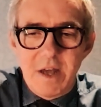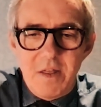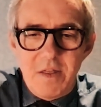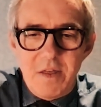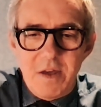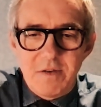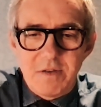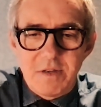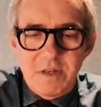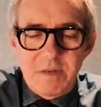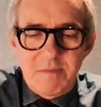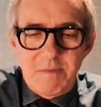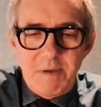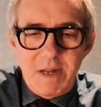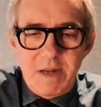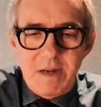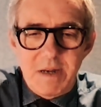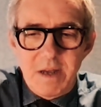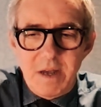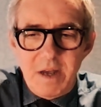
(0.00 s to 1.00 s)
those that
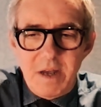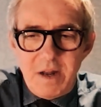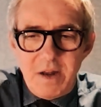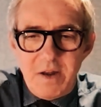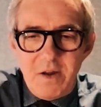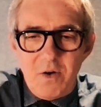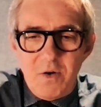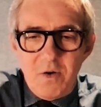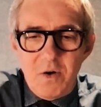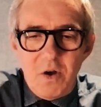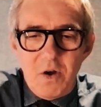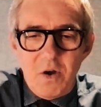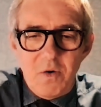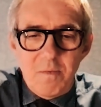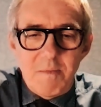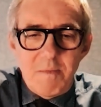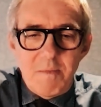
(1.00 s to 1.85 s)
spend long long